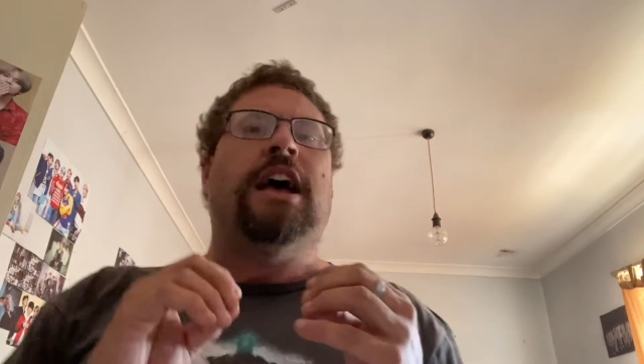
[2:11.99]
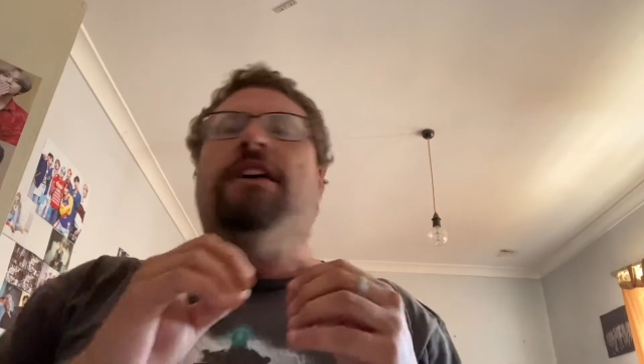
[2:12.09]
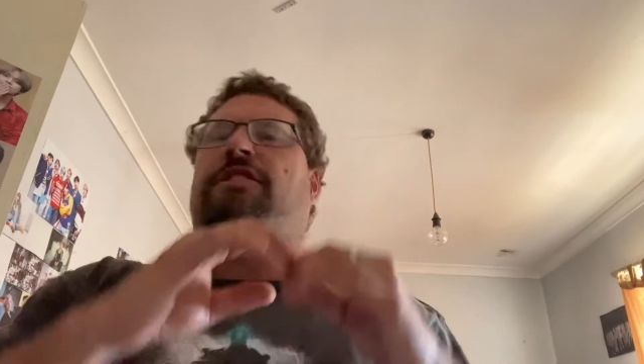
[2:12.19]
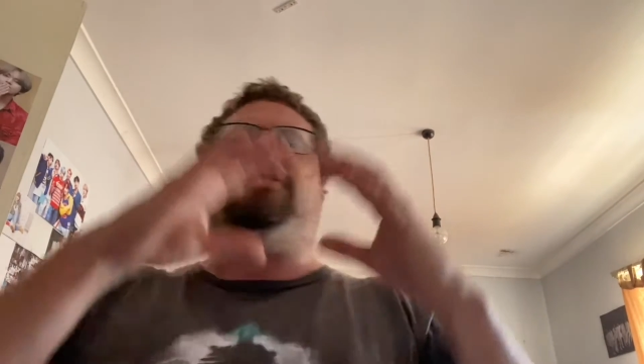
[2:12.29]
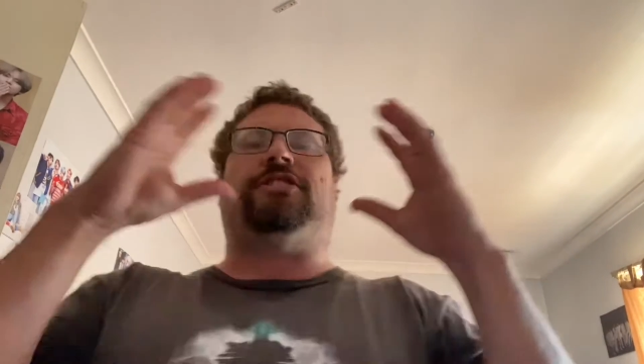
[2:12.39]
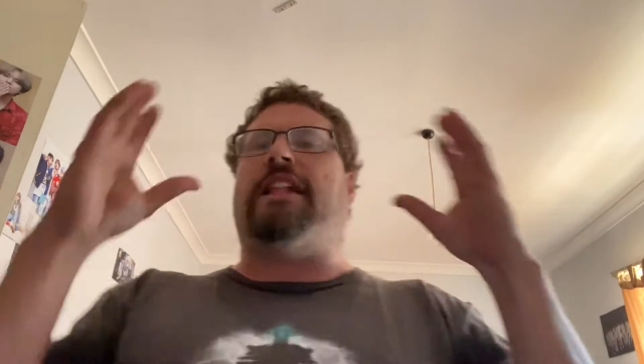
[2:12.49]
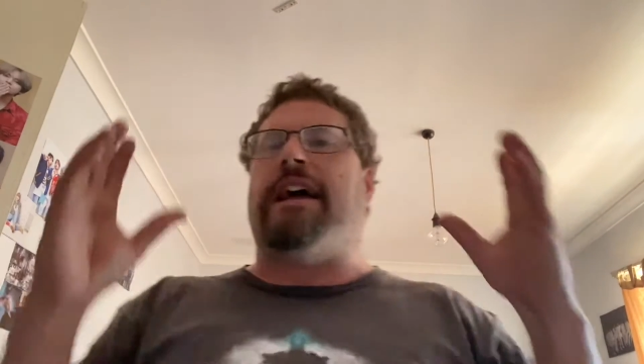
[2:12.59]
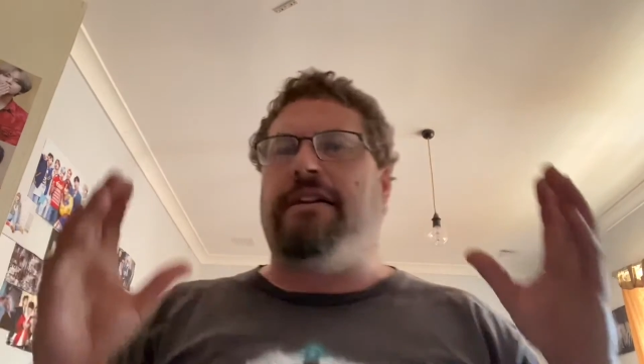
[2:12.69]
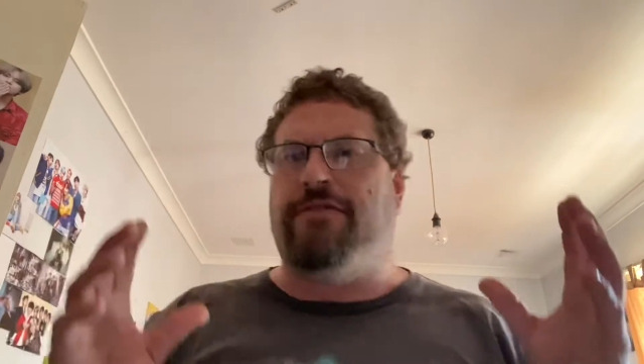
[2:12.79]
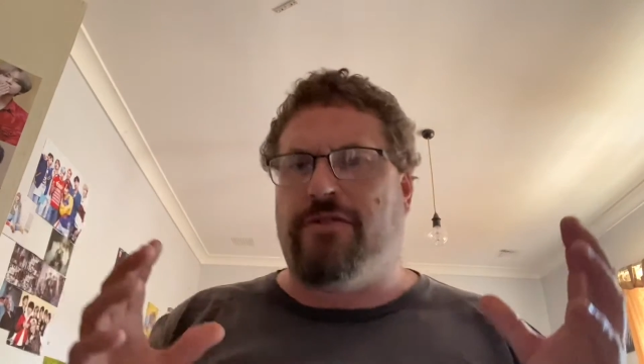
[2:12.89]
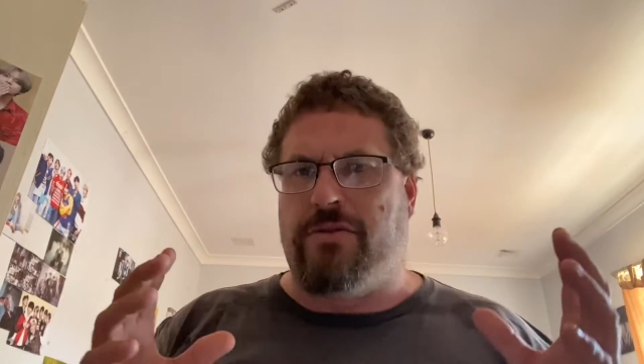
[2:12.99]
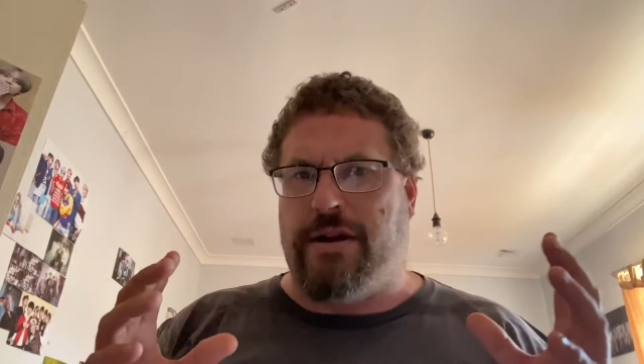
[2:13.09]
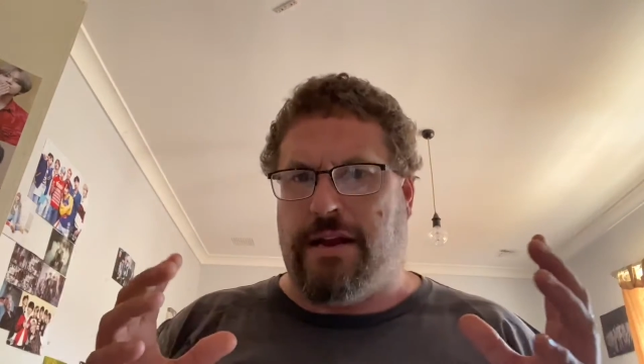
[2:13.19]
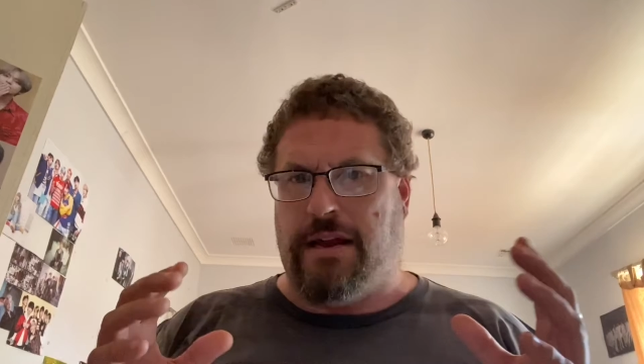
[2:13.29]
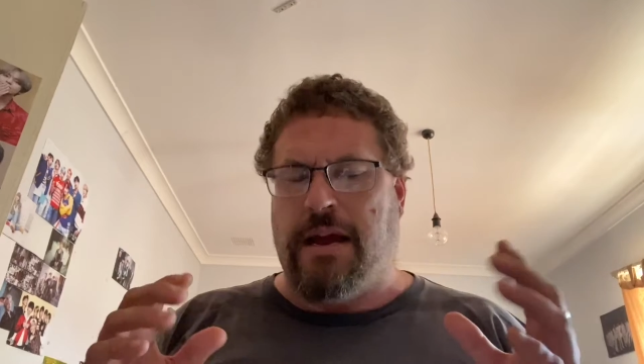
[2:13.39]
The
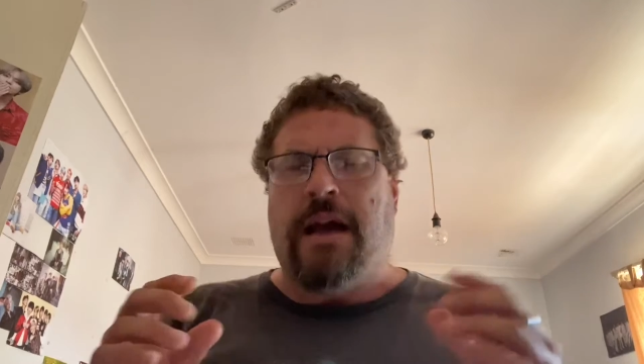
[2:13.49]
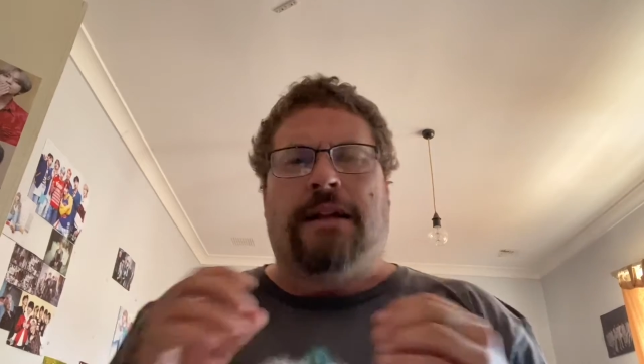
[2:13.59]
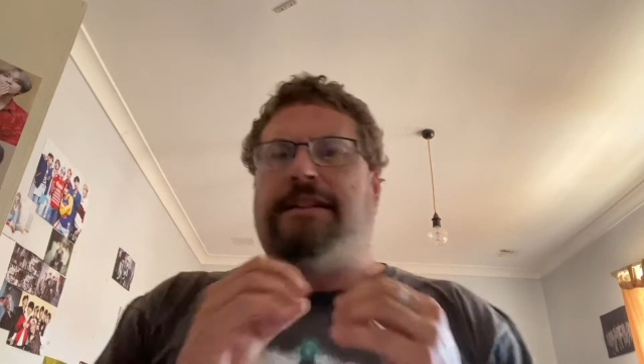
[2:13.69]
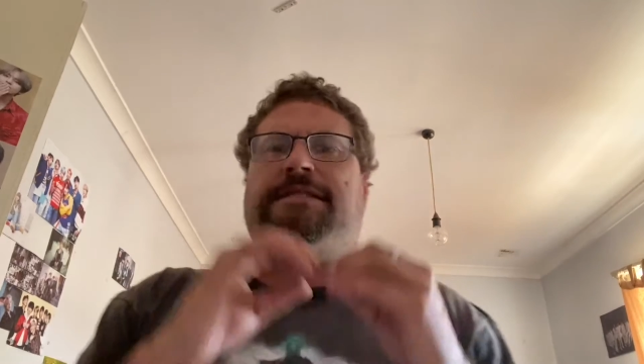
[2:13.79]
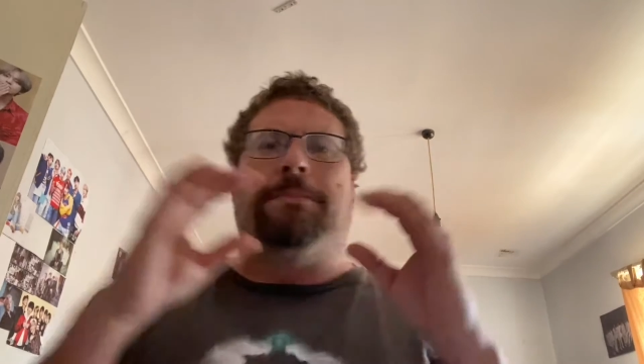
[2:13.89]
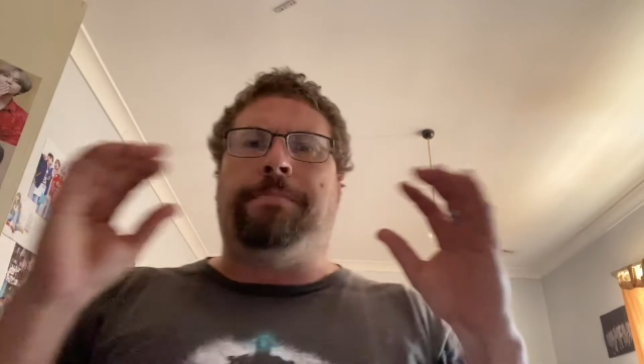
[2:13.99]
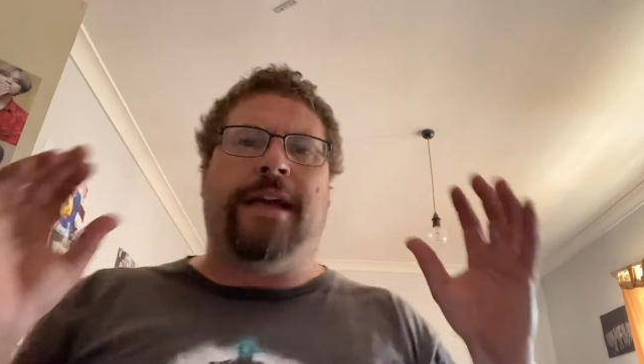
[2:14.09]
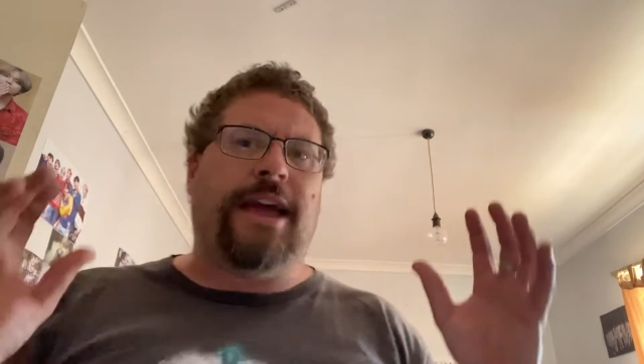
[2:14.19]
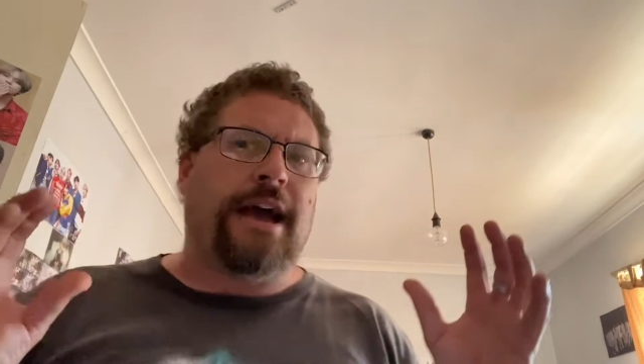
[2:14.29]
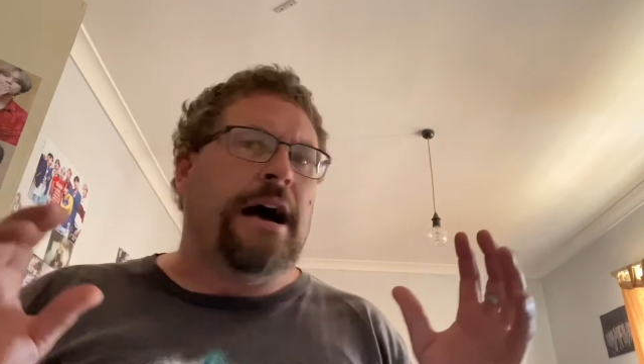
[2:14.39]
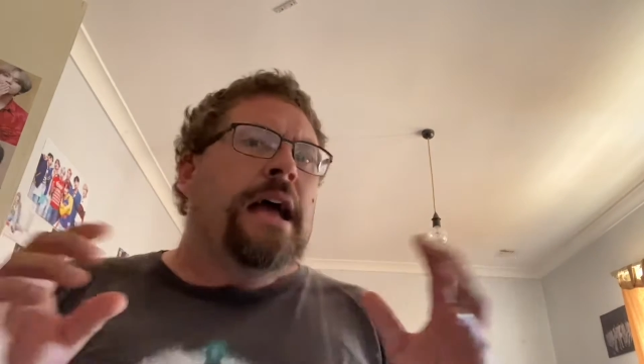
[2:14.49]
slavery disappear.